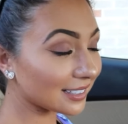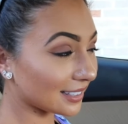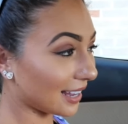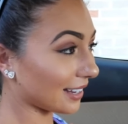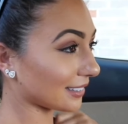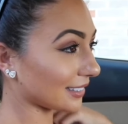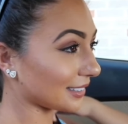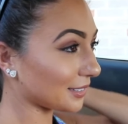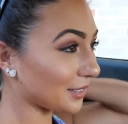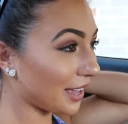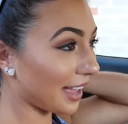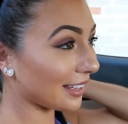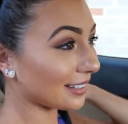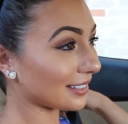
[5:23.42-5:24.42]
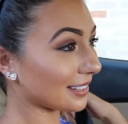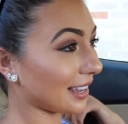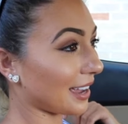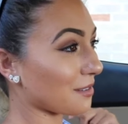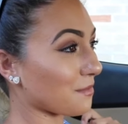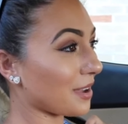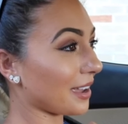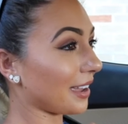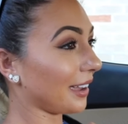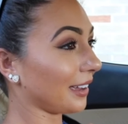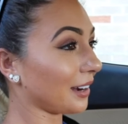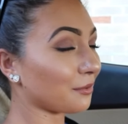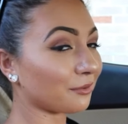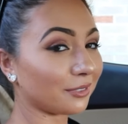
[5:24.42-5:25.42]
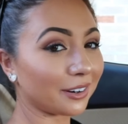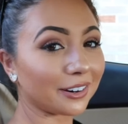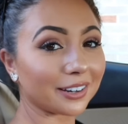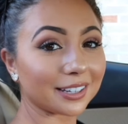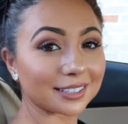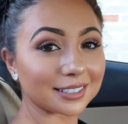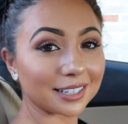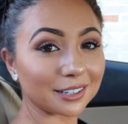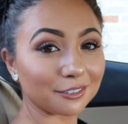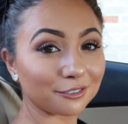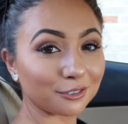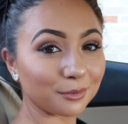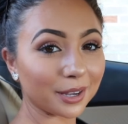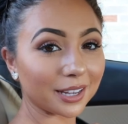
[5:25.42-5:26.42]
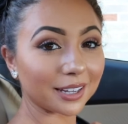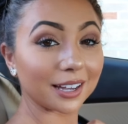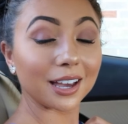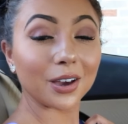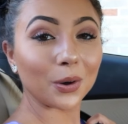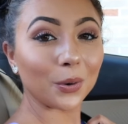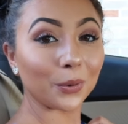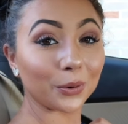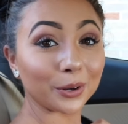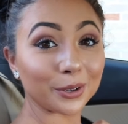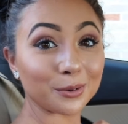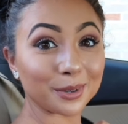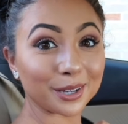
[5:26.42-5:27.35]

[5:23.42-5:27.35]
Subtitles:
Exactly. And I may add, I'm very excited for my Oreo